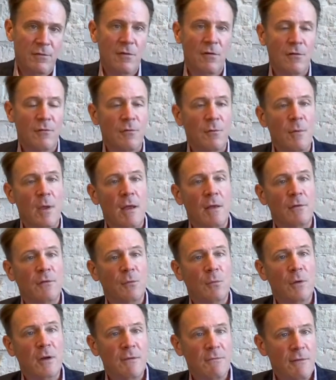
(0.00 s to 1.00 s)
There's about
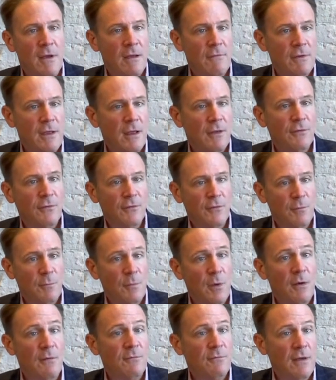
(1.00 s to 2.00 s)
25 houses
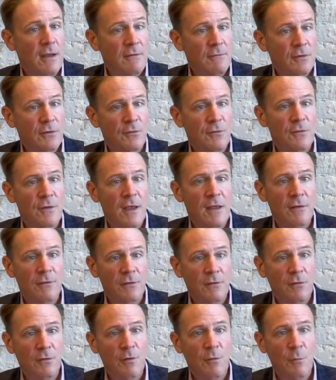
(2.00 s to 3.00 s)
above
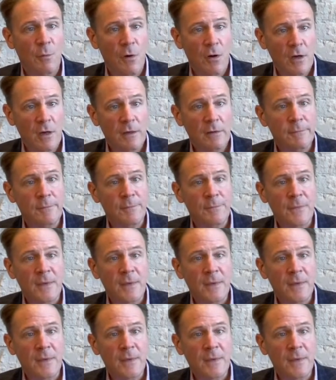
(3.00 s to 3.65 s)
500,000 on the market.